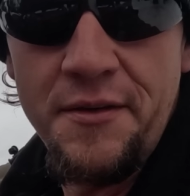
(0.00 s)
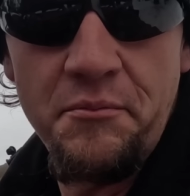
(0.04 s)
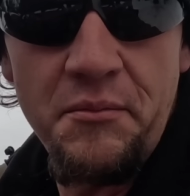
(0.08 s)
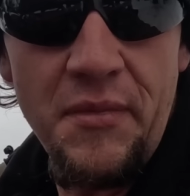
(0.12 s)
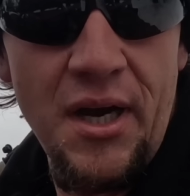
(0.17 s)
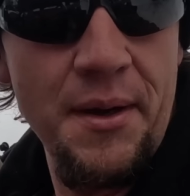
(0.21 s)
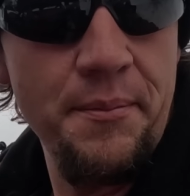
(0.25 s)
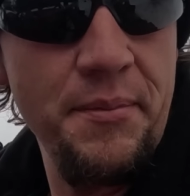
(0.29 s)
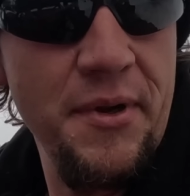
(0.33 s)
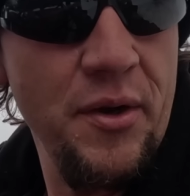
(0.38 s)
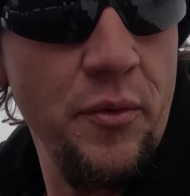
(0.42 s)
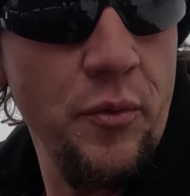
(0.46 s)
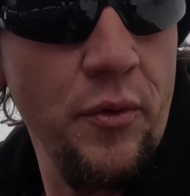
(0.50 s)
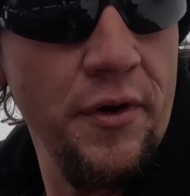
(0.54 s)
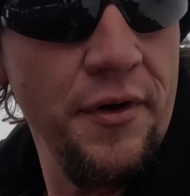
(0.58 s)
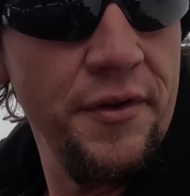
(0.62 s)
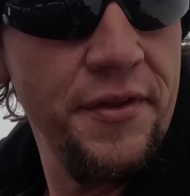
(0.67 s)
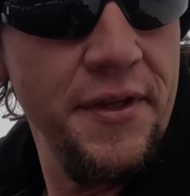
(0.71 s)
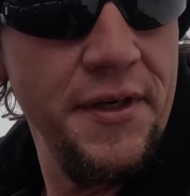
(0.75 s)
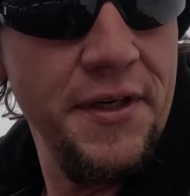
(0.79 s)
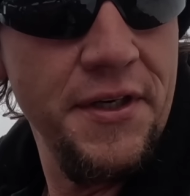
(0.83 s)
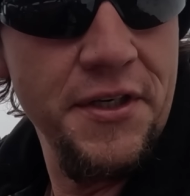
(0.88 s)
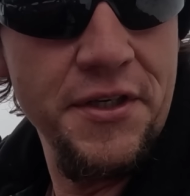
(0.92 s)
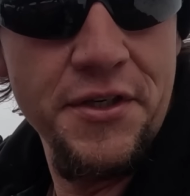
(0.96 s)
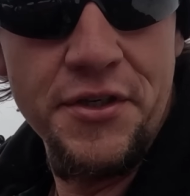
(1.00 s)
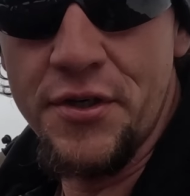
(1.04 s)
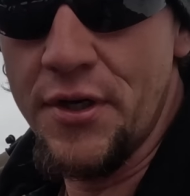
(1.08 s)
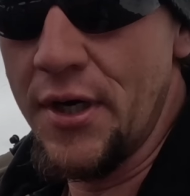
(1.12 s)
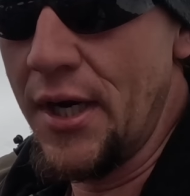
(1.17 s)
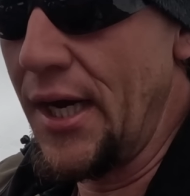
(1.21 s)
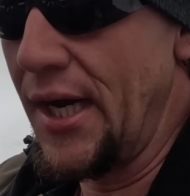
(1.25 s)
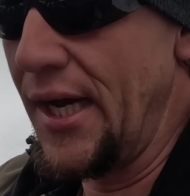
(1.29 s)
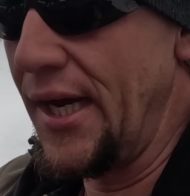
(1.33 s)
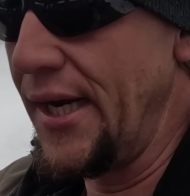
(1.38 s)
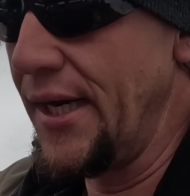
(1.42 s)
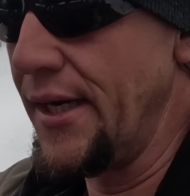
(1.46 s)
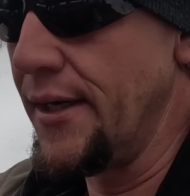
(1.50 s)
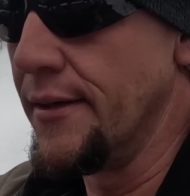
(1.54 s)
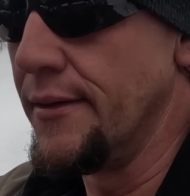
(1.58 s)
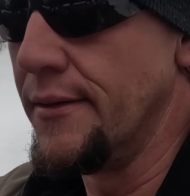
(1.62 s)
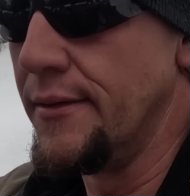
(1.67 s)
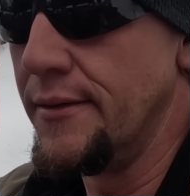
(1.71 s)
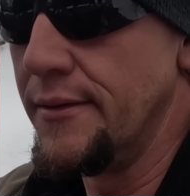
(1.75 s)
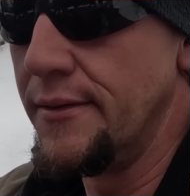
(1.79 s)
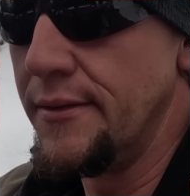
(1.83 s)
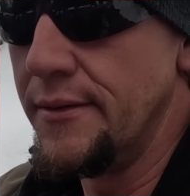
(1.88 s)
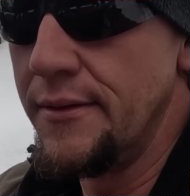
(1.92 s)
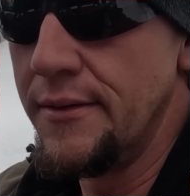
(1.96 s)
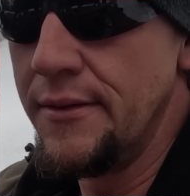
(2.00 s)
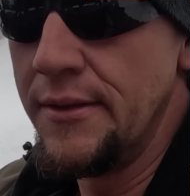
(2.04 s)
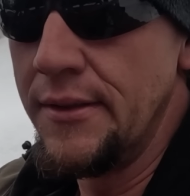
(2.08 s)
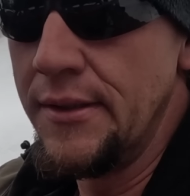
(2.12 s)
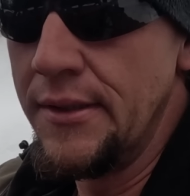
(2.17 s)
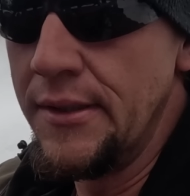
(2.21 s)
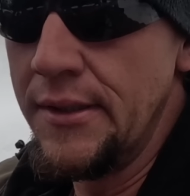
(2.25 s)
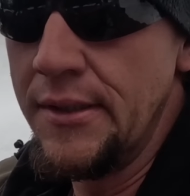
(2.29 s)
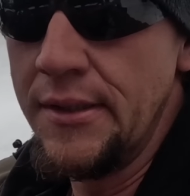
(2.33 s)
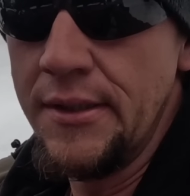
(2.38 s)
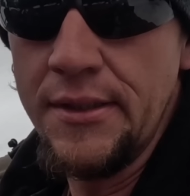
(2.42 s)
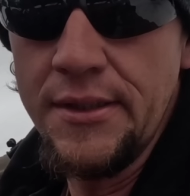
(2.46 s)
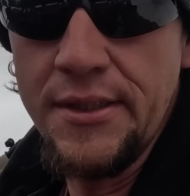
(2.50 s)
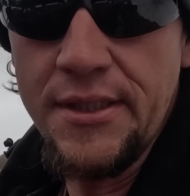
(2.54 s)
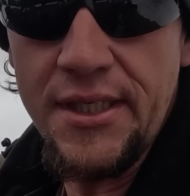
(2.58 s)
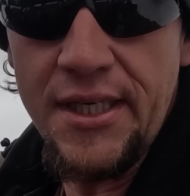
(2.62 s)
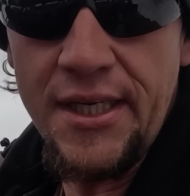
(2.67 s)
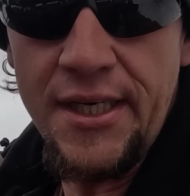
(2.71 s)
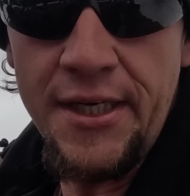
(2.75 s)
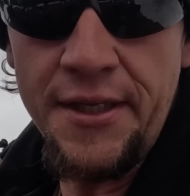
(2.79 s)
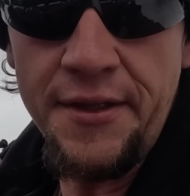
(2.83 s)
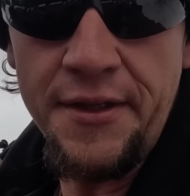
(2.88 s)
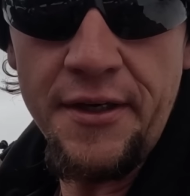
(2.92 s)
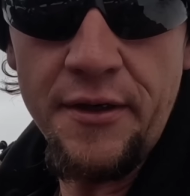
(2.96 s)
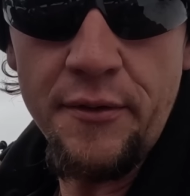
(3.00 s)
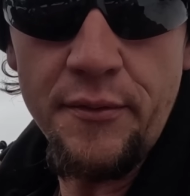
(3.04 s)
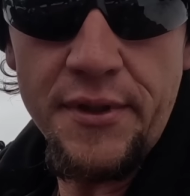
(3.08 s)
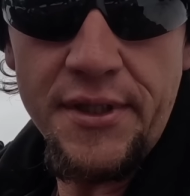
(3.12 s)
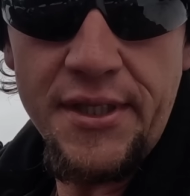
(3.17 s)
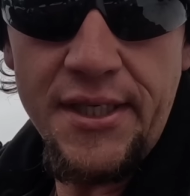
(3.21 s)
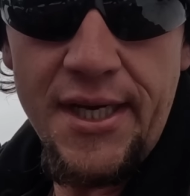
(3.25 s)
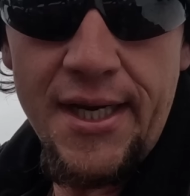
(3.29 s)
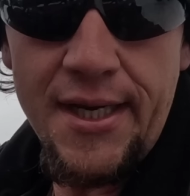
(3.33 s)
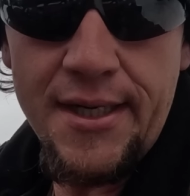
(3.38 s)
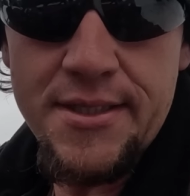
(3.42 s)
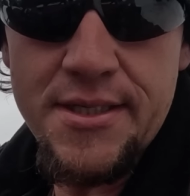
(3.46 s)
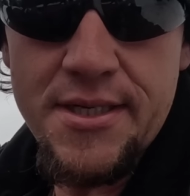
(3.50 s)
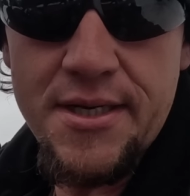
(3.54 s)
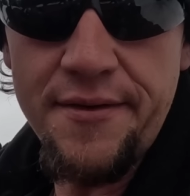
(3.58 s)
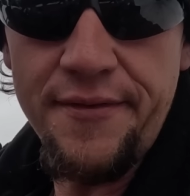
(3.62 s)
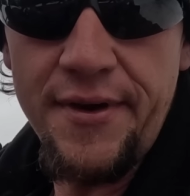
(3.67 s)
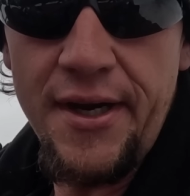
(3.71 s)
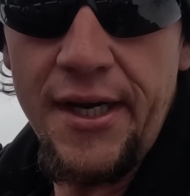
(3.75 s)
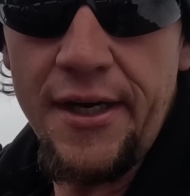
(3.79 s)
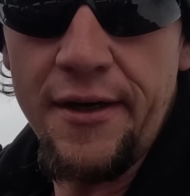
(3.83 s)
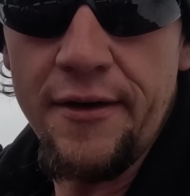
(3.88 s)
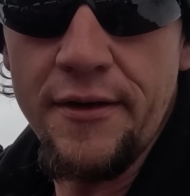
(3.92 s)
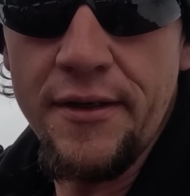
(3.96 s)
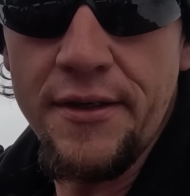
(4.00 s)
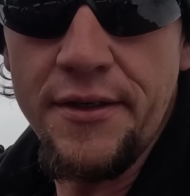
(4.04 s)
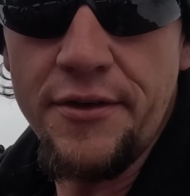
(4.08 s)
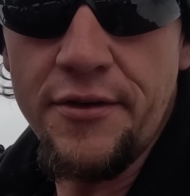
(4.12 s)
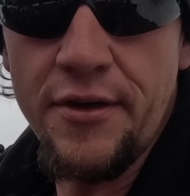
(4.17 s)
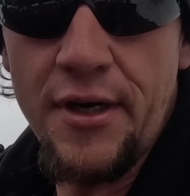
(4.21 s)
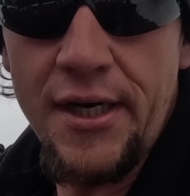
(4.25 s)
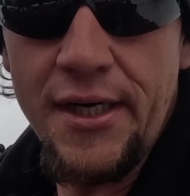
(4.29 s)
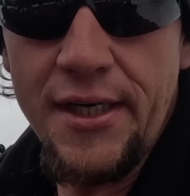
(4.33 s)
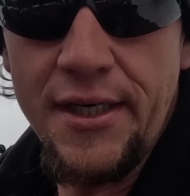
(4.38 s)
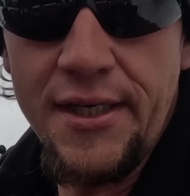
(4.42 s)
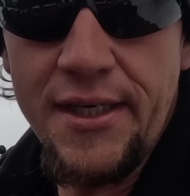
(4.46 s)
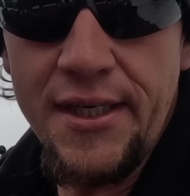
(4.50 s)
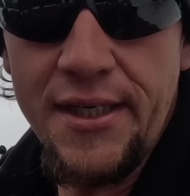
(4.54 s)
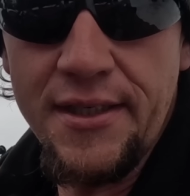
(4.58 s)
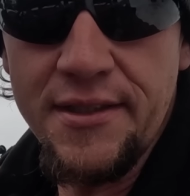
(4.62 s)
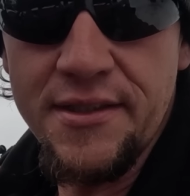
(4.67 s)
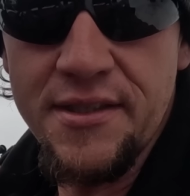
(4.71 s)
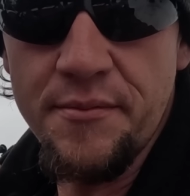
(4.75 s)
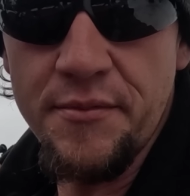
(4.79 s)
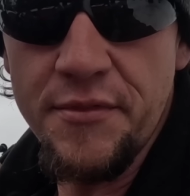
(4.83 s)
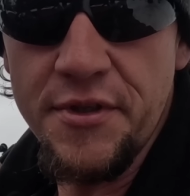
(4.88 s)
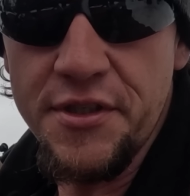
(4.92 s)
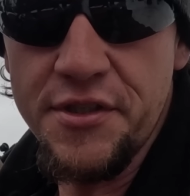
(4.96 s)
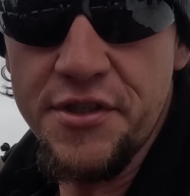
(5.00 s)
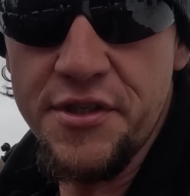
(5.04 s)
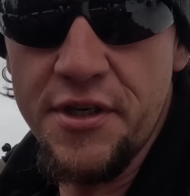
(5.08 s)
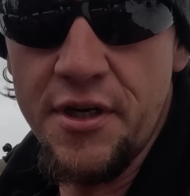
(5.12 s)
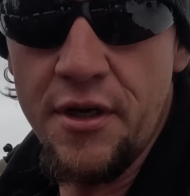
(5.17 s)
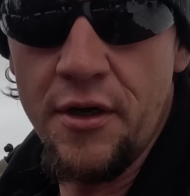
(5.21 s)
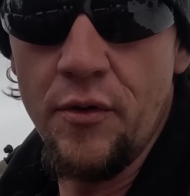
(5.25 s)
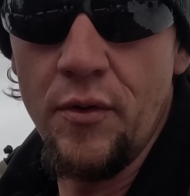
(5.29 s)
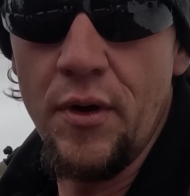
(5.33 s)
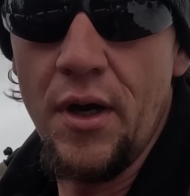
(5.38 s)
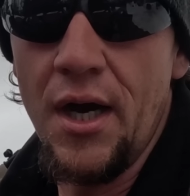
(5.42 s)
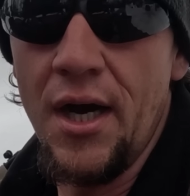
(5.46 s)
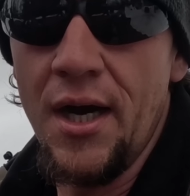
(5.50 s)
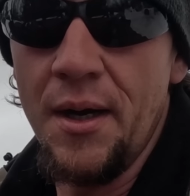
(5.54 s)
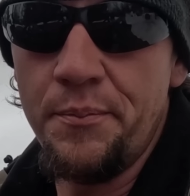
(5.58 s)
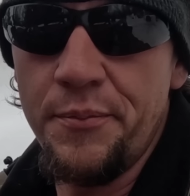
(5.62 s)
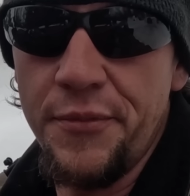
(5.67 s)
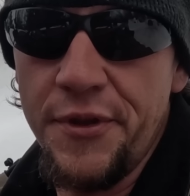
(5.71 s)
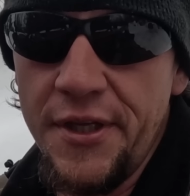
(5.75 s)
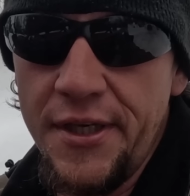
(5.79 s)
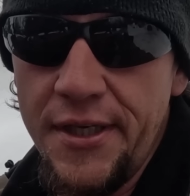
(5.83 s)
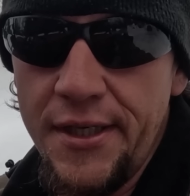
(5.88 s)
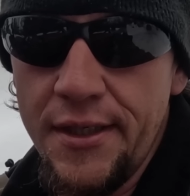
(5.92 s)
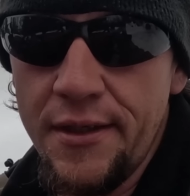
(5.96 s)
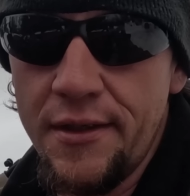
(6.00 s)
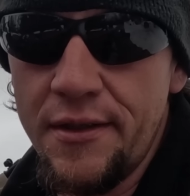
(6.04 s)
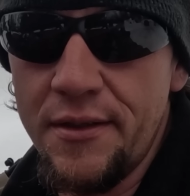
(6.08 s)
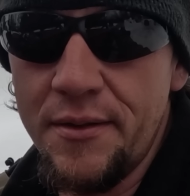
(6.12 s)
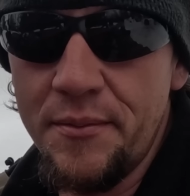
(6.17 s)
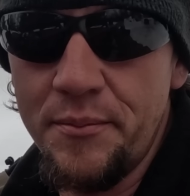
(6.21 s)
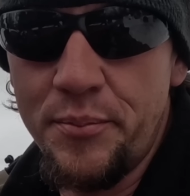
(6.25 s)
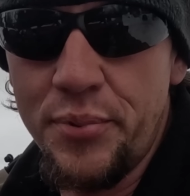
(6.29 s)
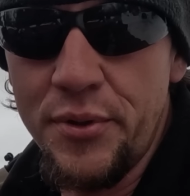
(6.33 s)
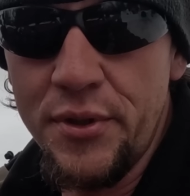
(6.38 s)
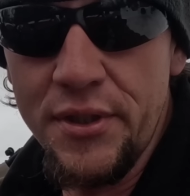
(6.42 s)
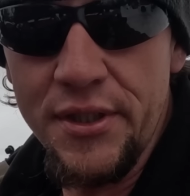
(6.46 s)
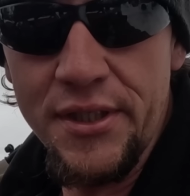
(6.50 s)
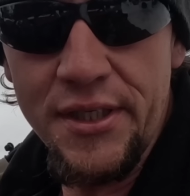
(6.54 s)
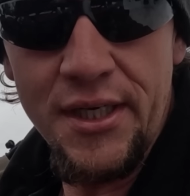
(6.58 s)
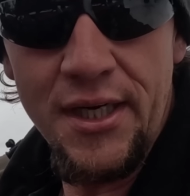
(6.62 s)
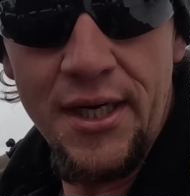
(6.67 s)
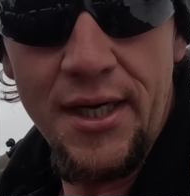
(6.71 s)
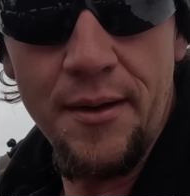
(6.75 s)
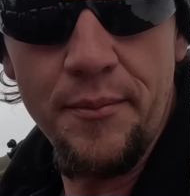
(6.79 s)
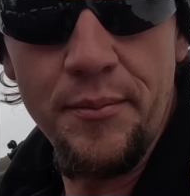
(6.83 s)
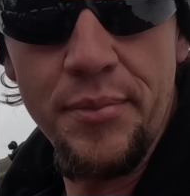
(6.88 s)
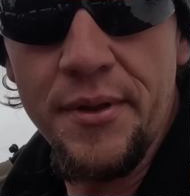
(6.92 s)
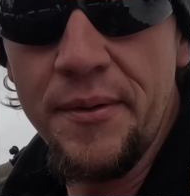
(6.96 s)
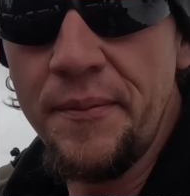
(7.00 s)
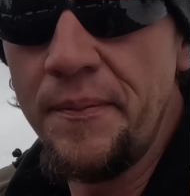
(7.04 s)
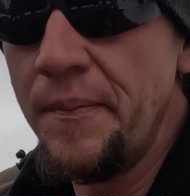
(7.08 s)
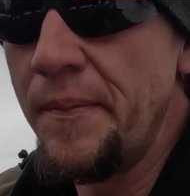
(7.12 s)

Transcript: might be worth it to try to get in there with the excavator and try to dig some of the snow up the hill and pull it up.